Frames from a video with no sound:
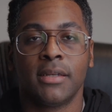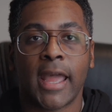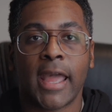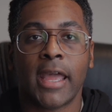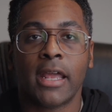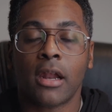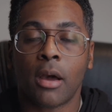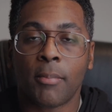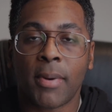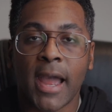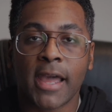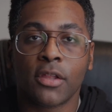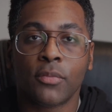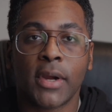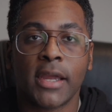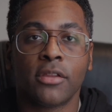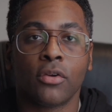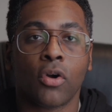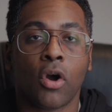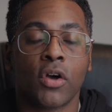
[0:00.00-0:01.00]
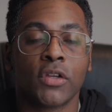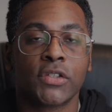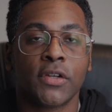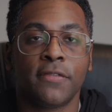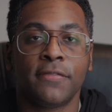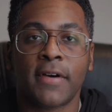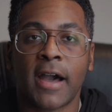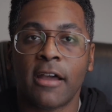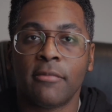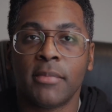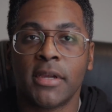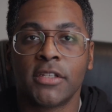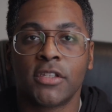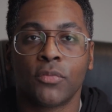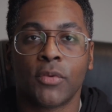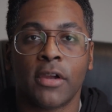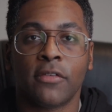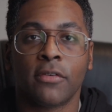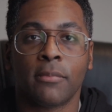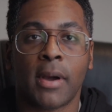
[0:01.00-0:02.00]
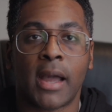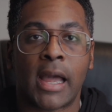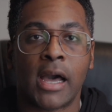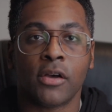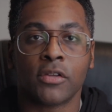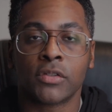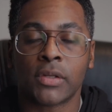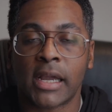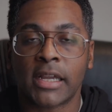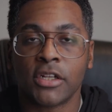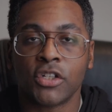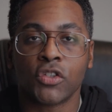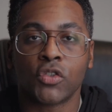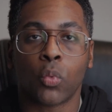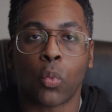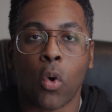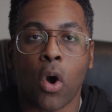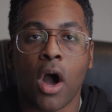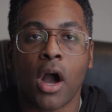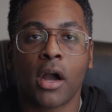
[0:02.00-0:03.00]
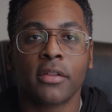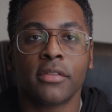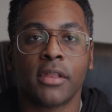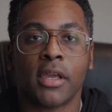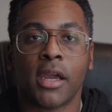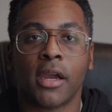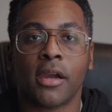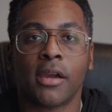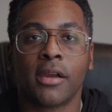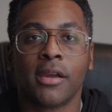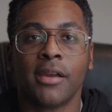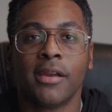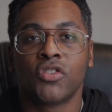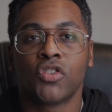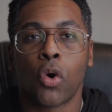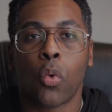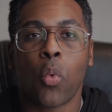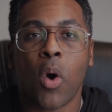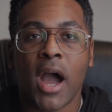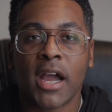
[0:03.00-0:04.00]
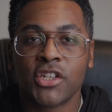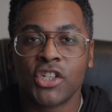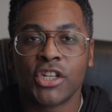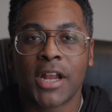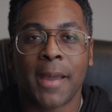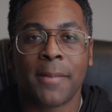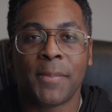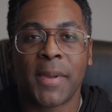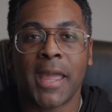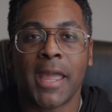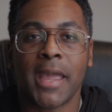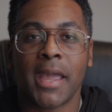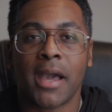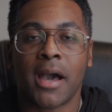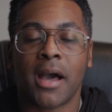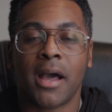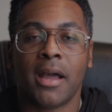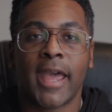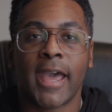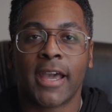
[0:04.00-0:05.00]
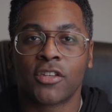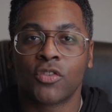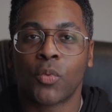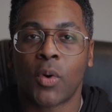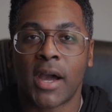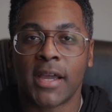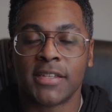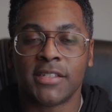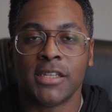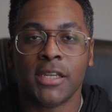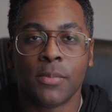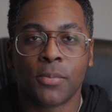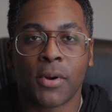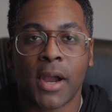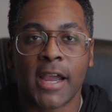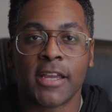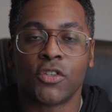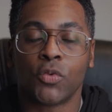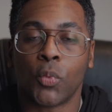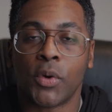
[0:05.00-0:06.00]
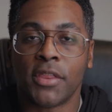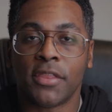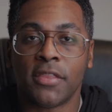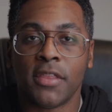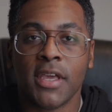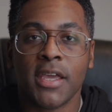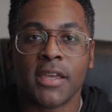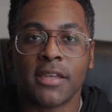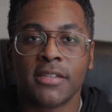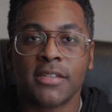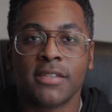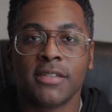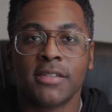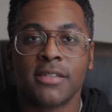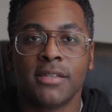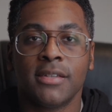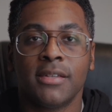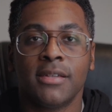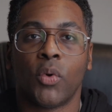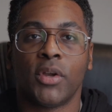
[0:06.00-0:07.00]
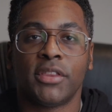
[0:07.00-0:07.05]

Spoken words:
And by the way, they're also 5 minutes away from my house, so I could just walk there. So why should I pay XYZ price with this